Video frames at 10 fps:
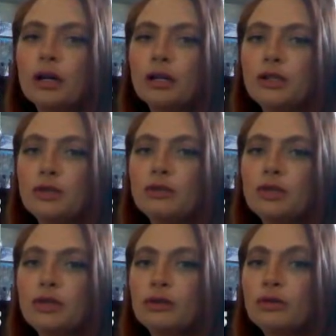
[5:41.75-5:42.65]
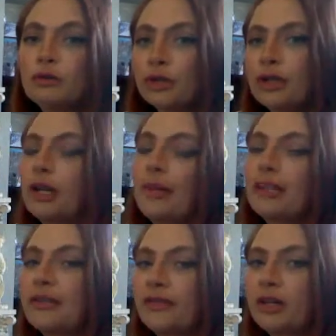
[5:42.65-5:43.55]
you to learn
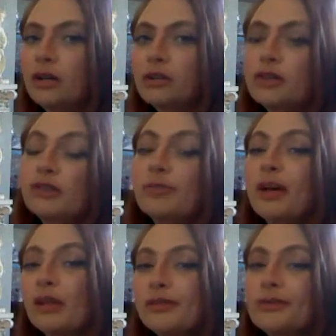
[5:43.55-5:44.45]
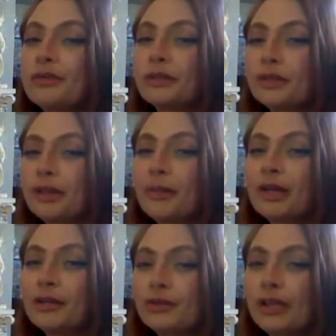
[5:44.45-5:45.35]
about different cultures, but also to learn
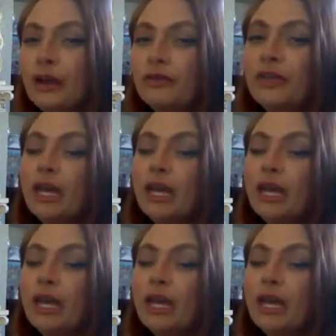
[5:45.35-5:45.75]
about yourself